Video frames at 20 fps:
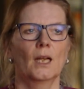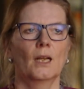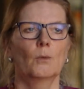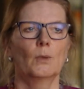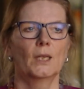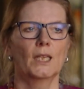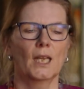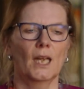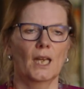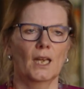
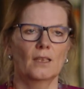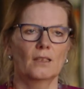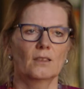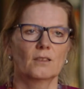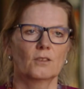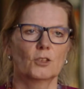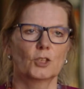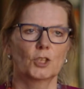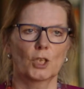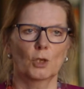We
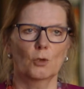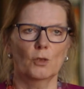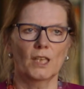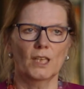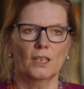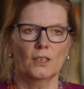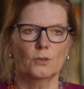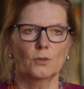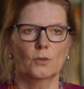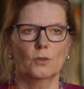can show
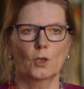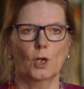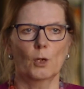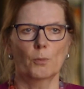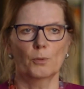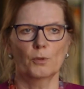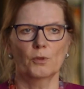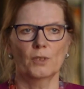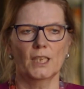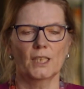that to the
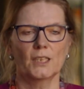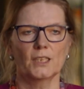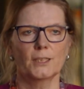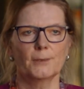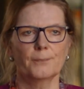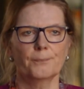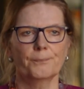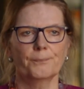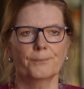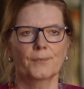
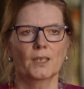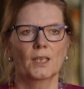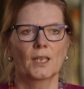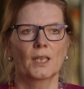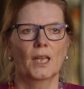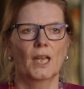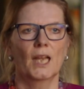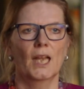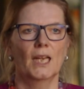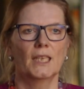operator
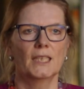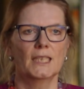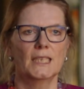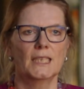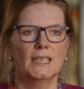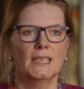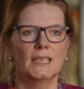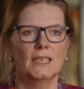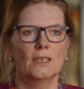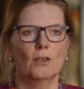and
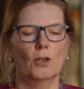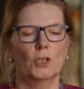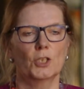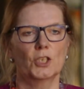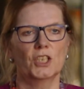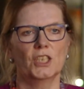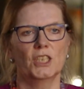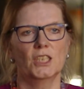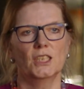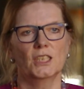he or
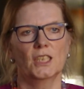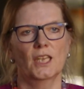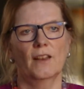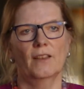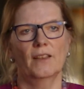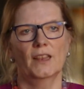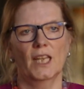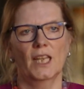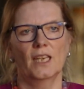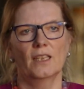she
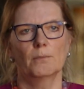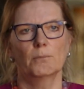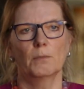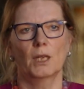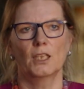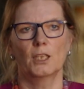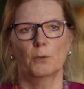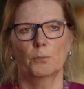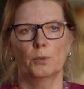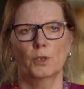can then
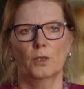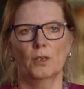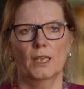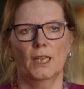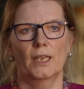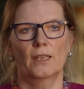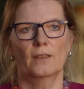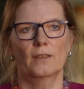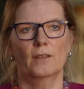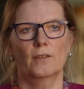
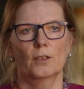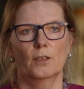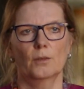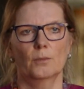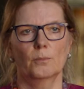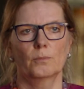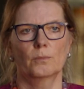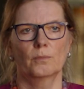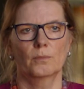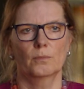manipulate the
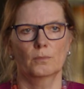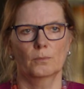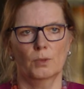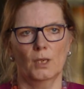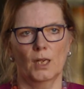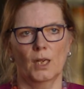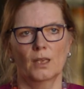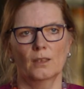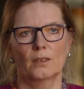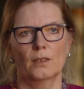
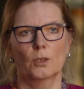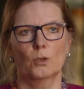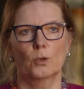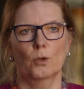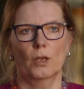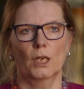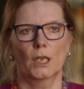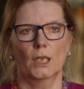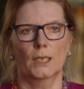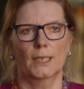plant
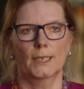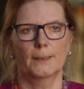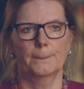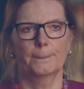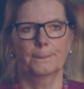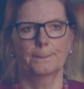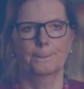accordingly.